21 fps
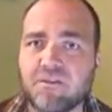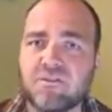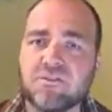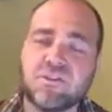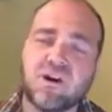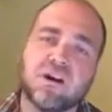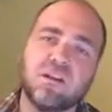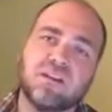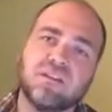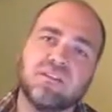
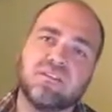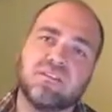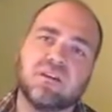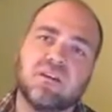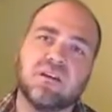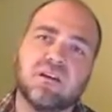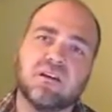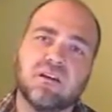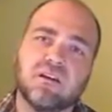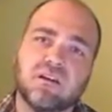Charlie's
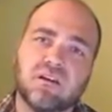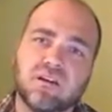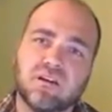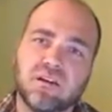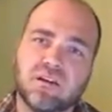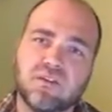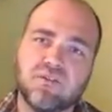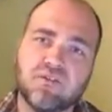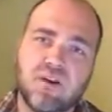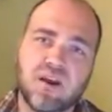
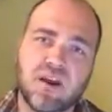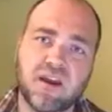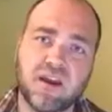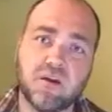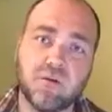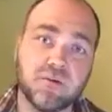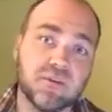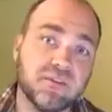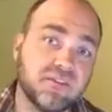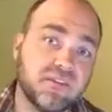gonna try and
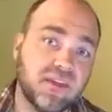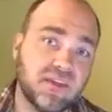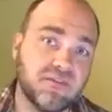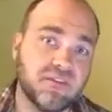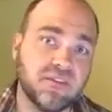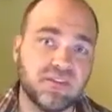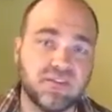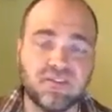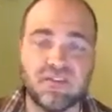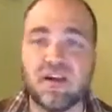go and save
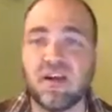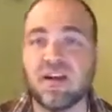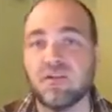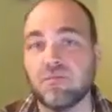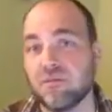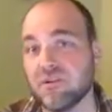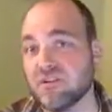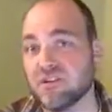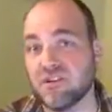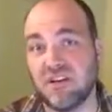his
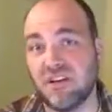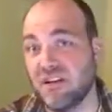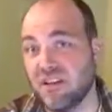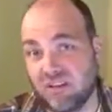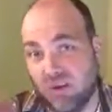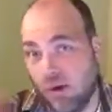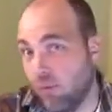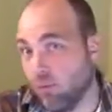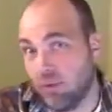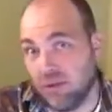son, which it
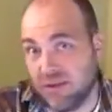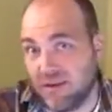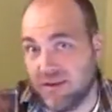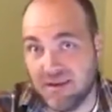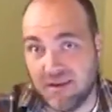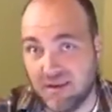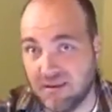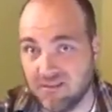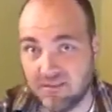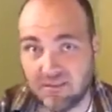totally
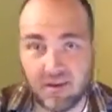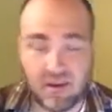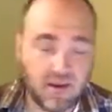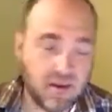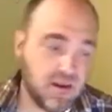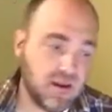is.